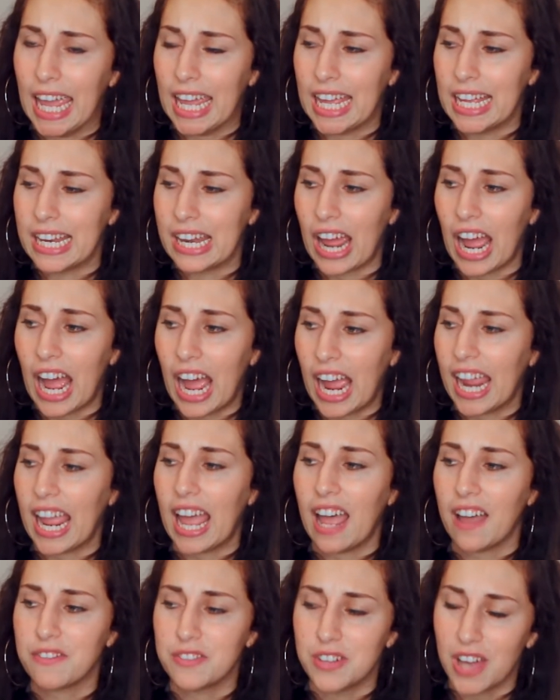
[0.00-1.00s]
and I
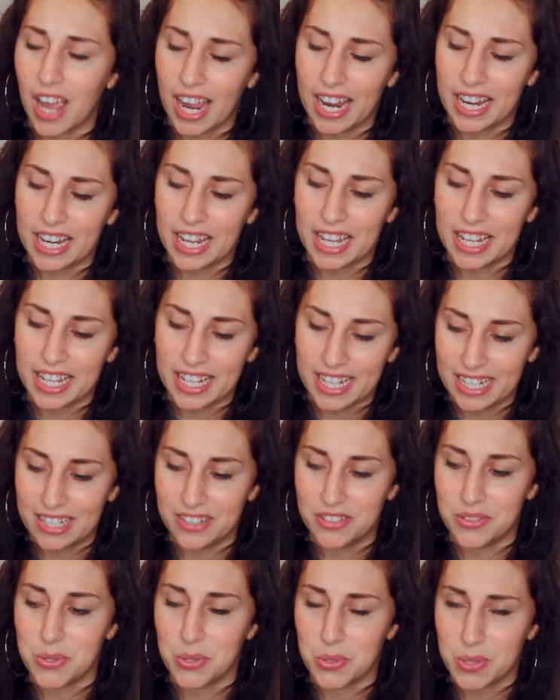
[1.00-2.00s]
have not
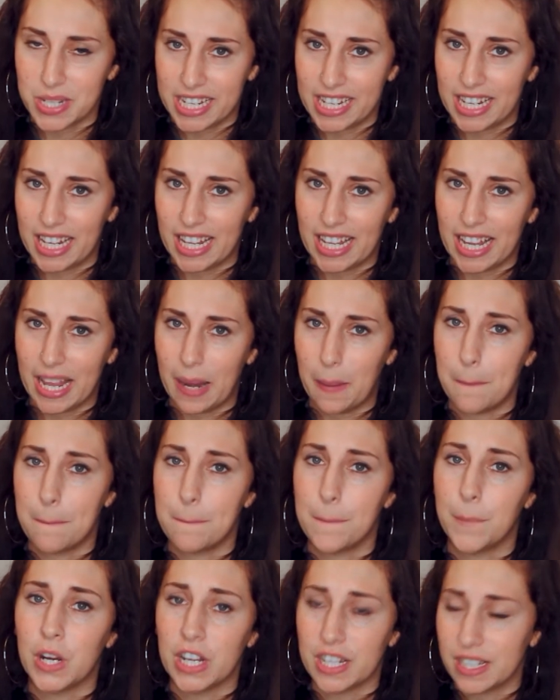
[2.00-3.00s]
eaten zucchini
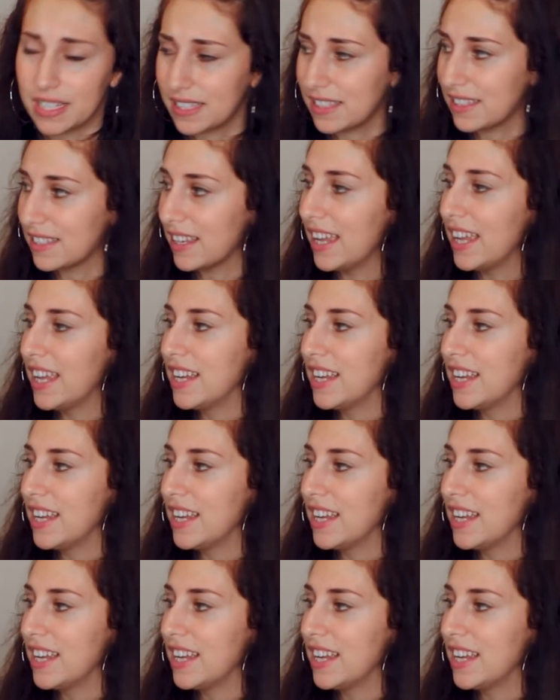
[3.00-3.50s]
in months.